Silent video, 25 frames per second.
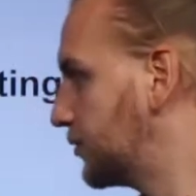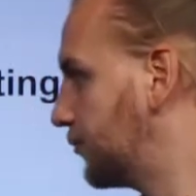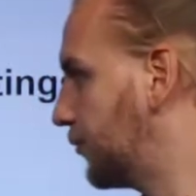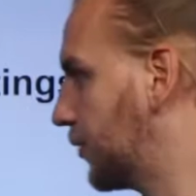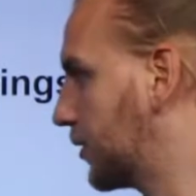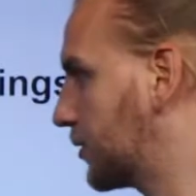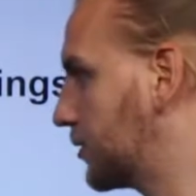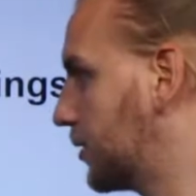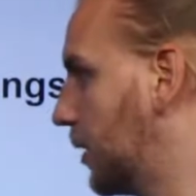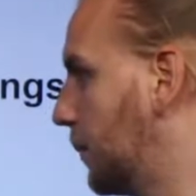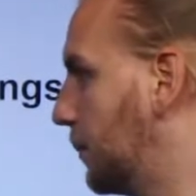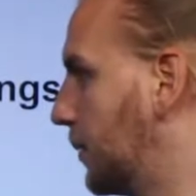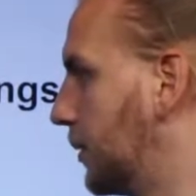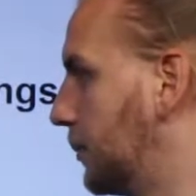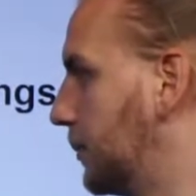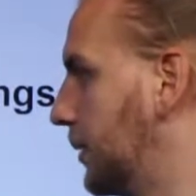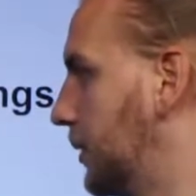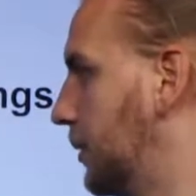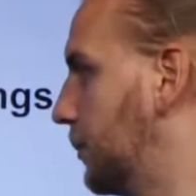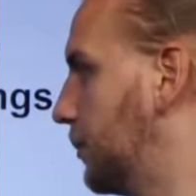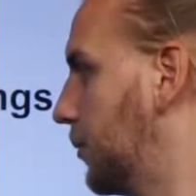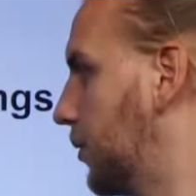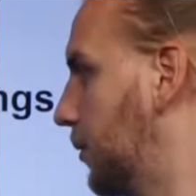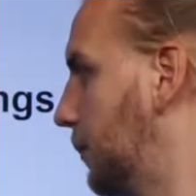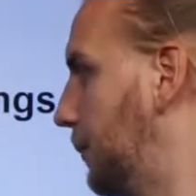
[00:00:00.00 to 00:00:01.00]
for example, be
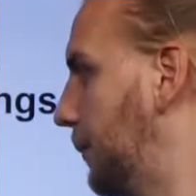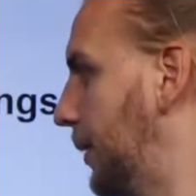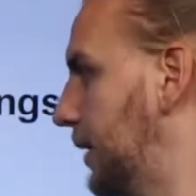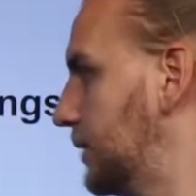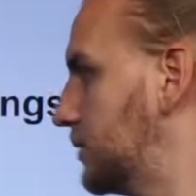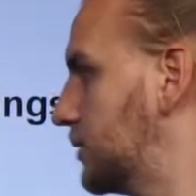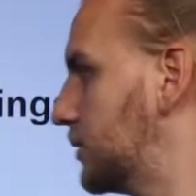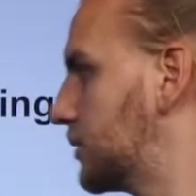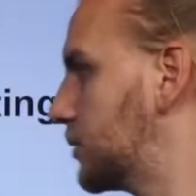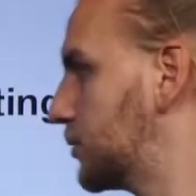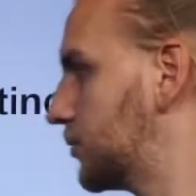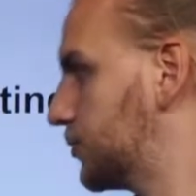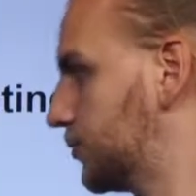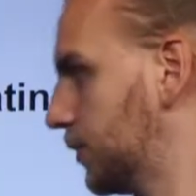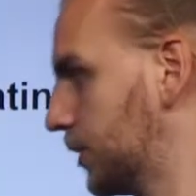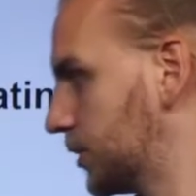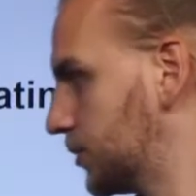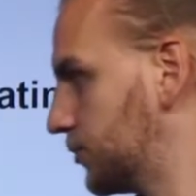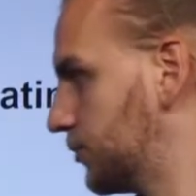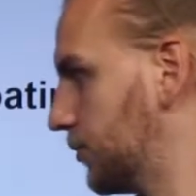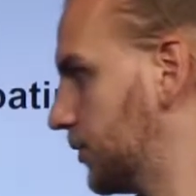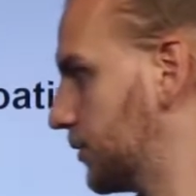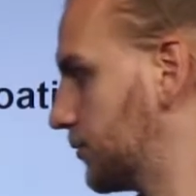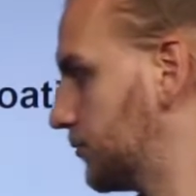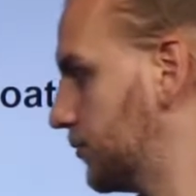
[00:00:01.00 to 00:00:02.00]
the more basic
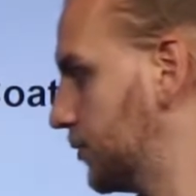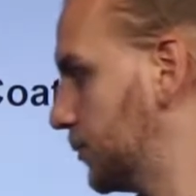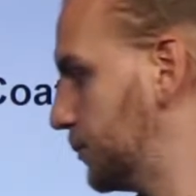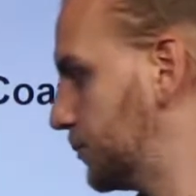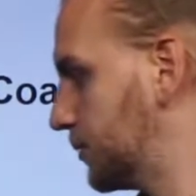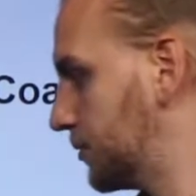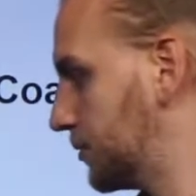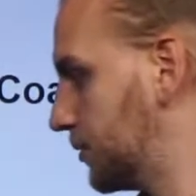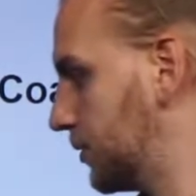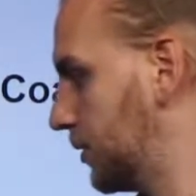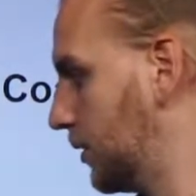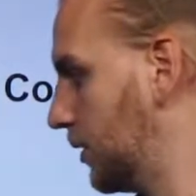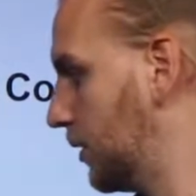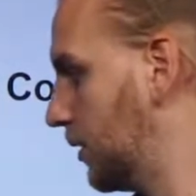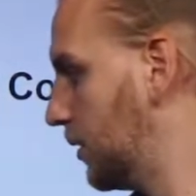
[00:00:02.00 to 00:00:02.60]
structural groups